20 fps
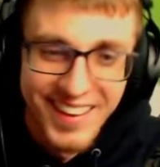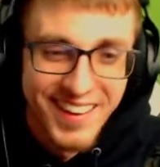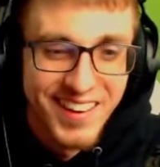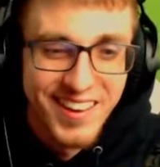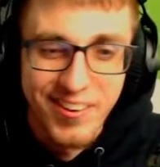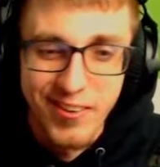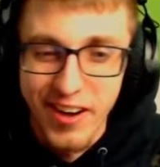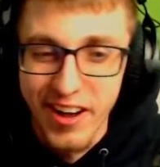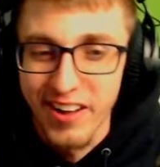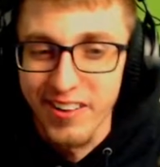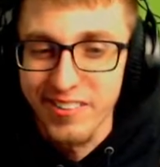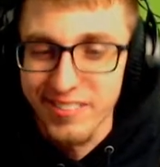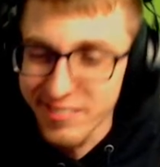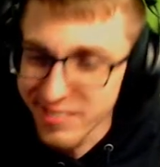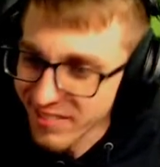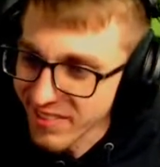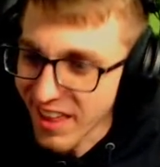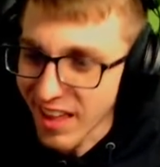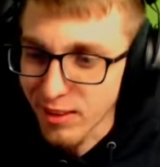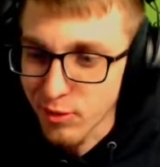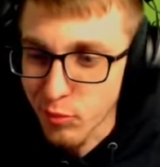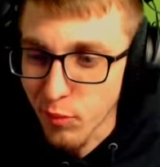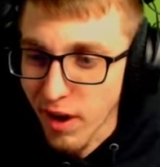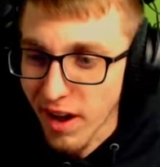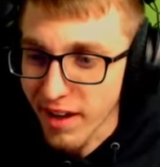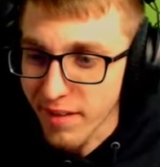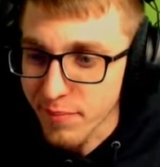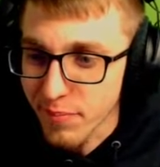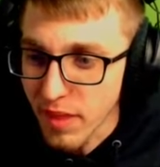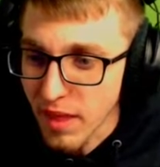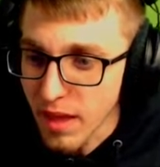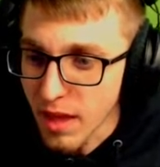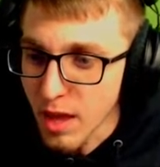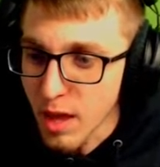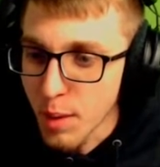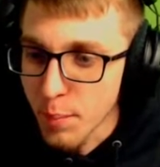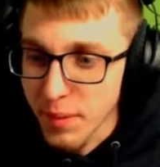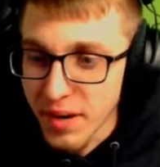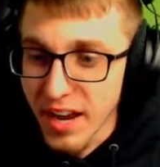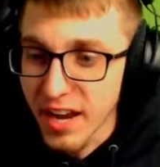well, that's why.
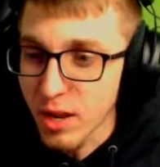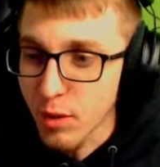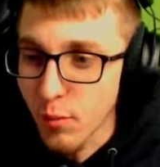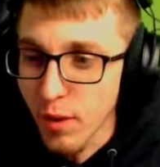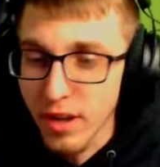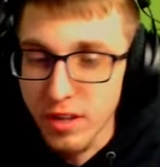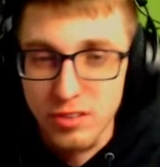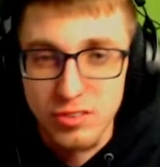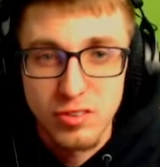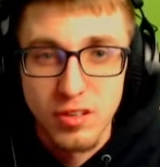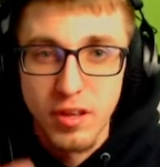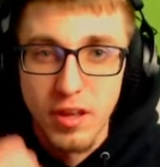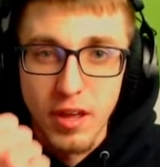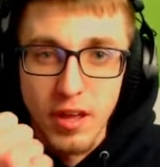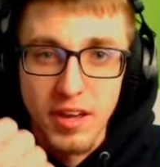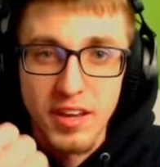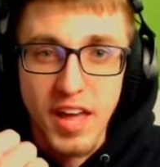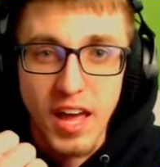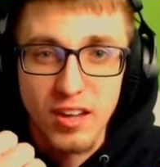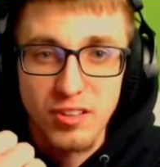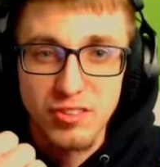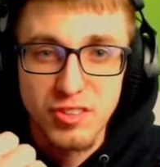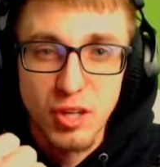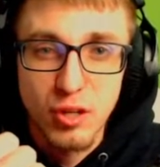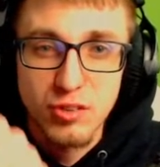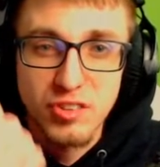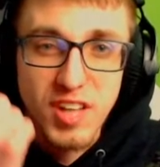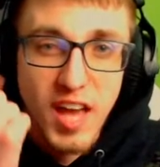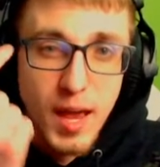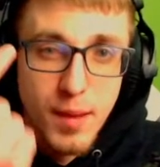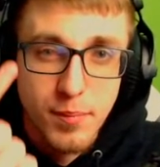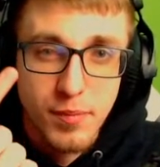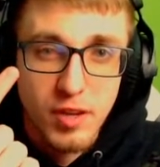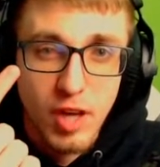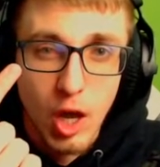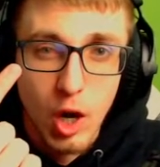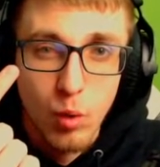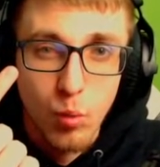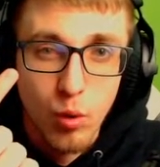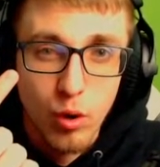But anyways, got a Steel type,
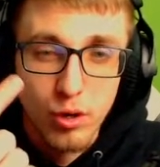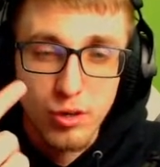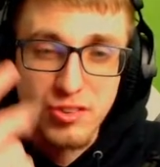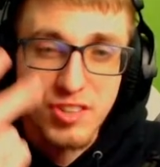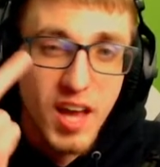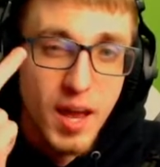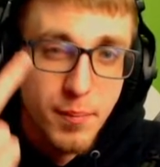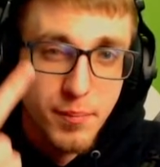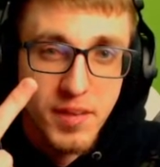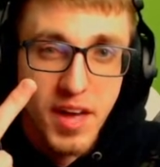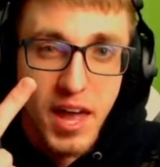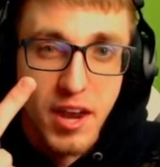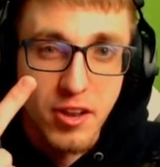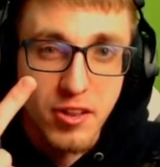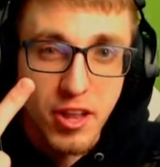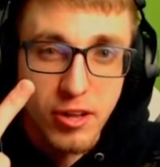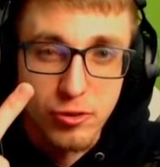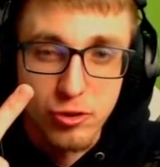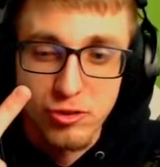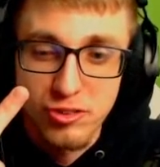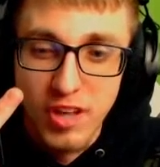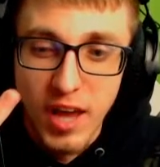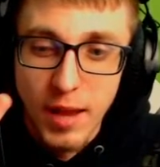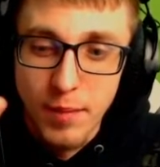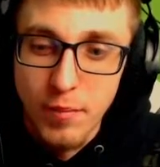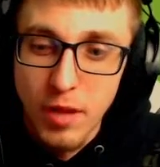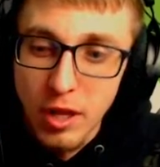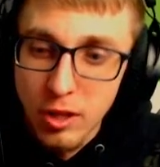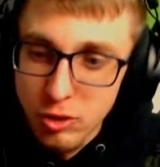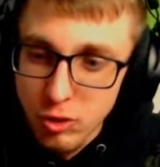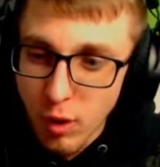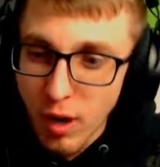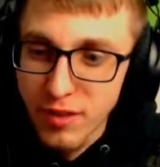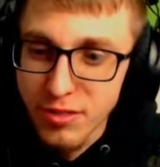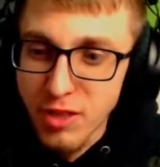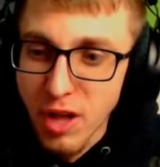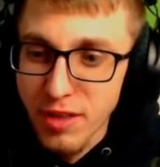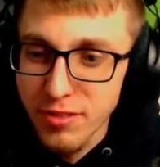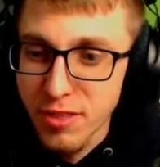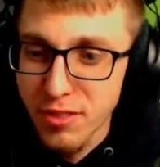got a Water type, got an Electric type. So I
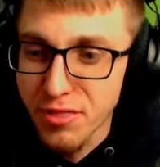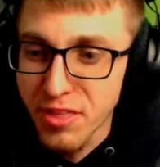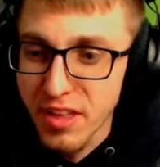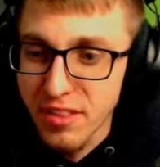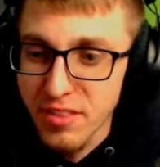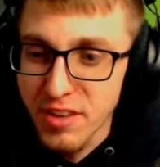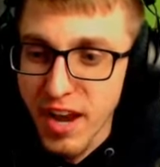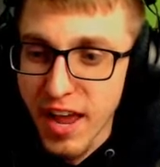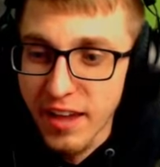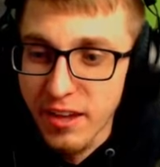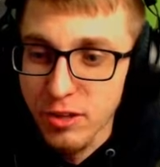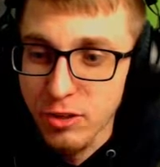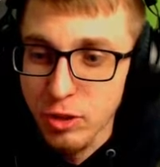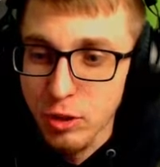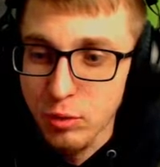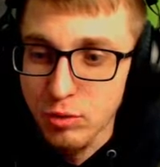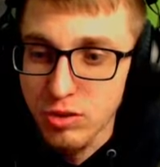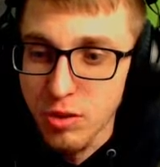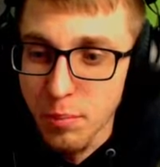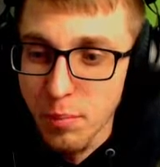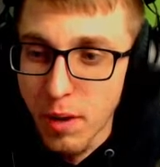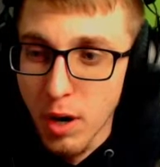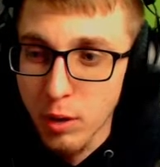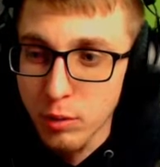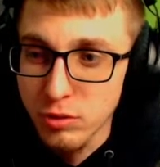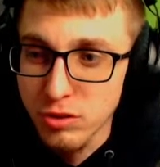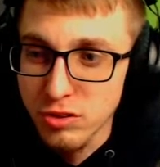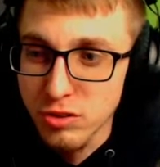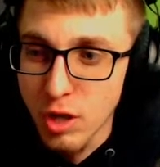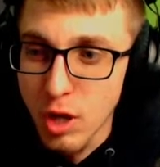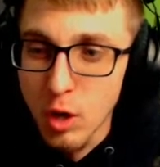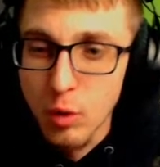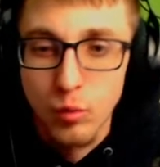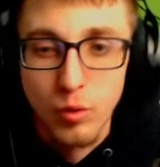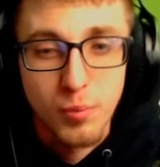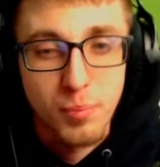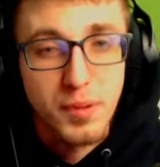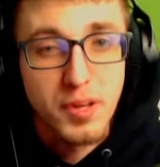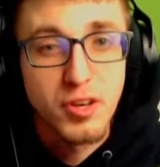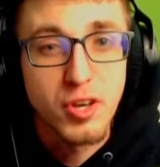thought the thing that I could use the most would
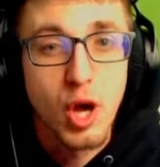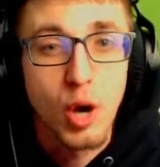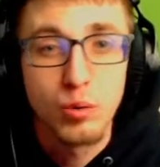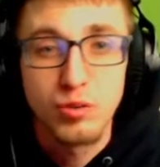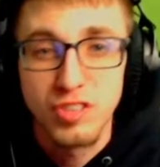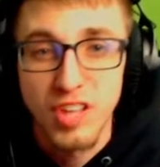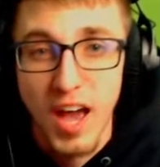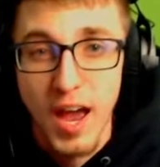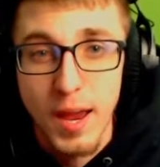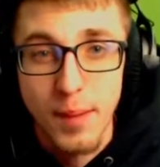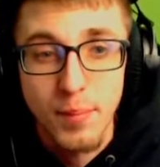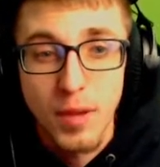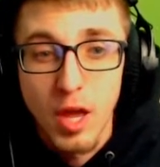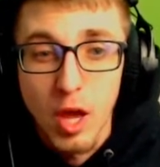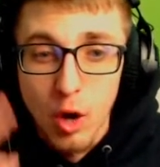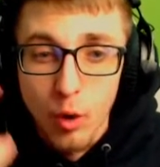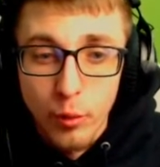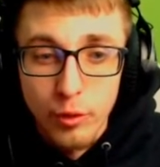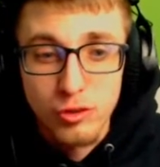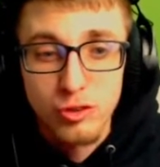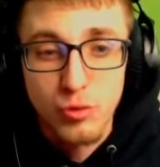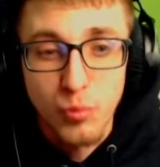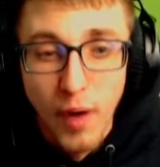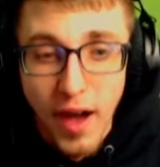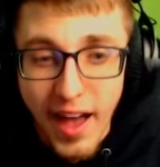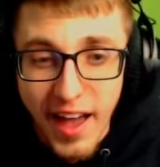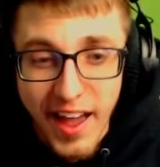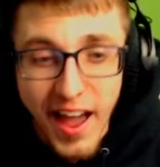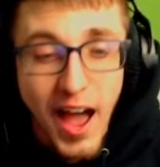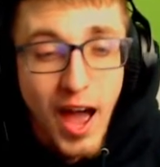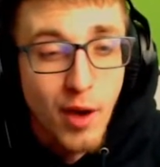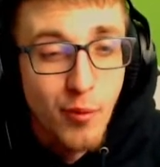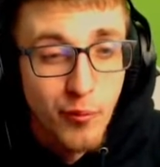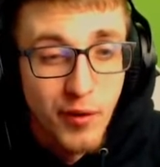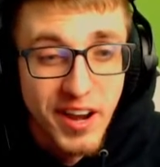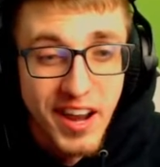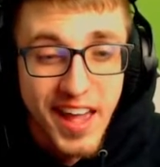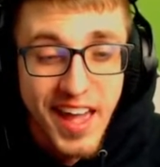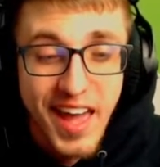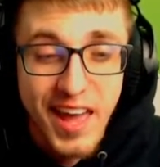be No type, which is why I went
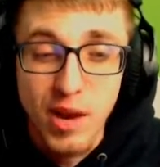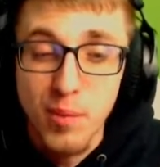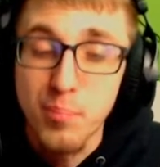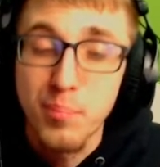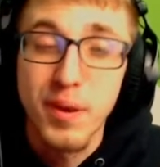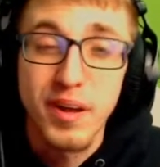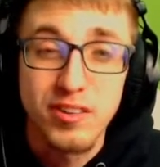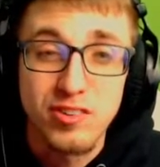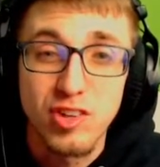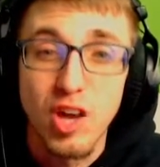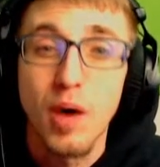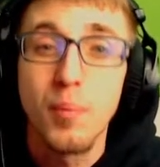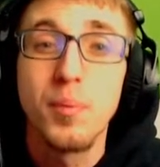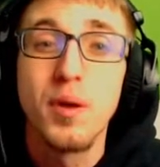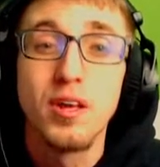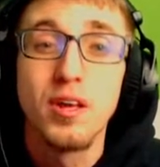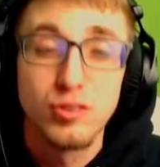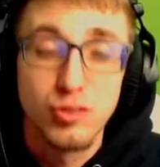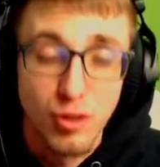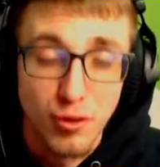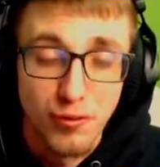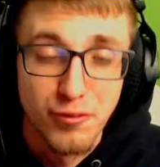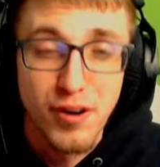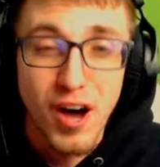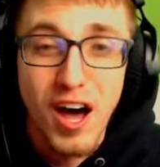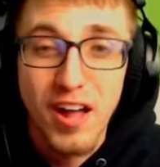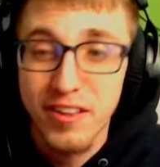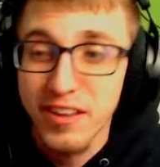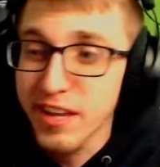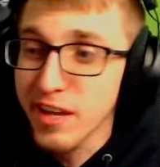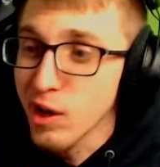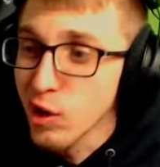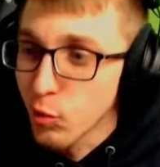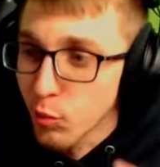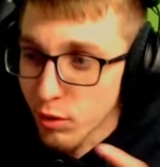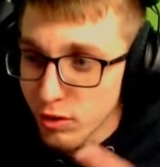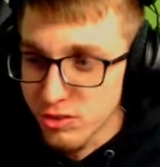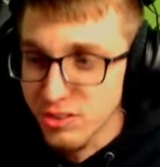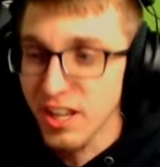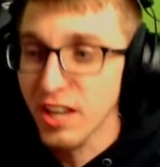ahead and picked up Volley,
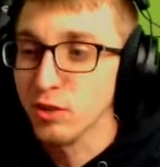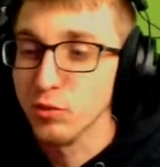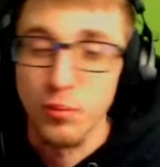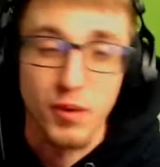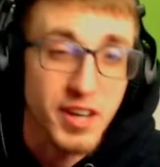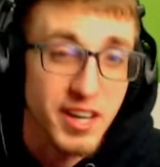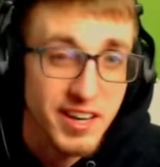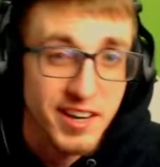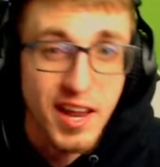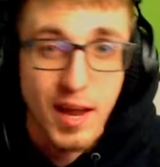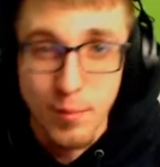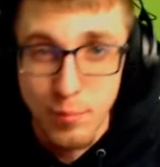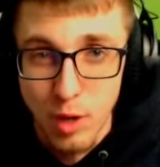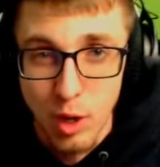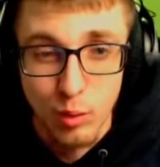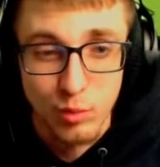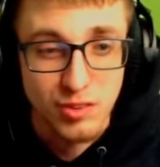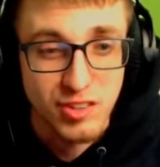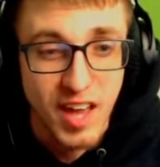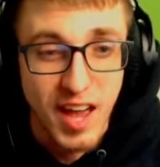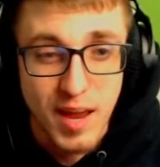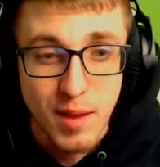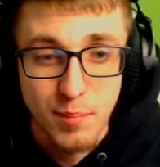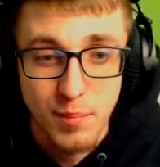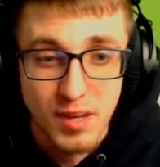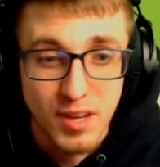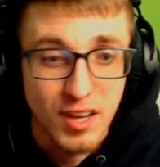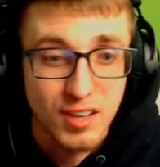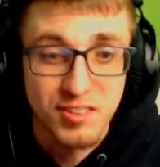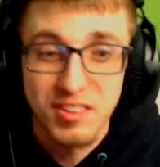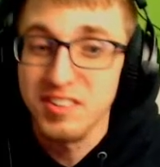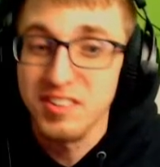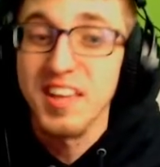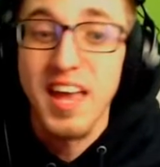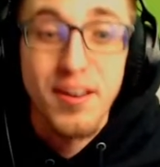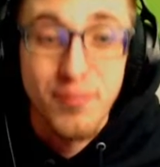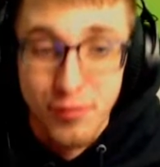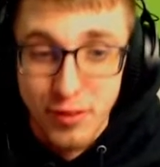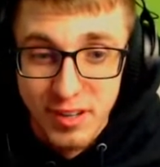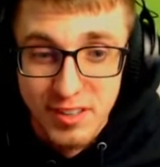which, yes, we're going to name No type because it's
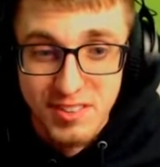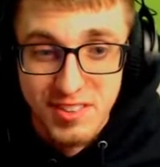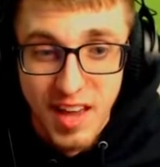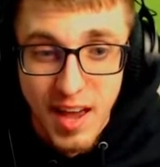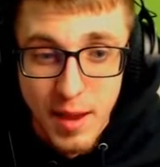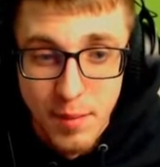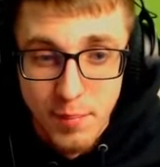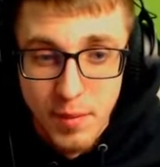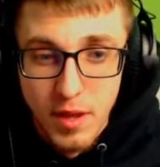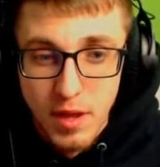every type.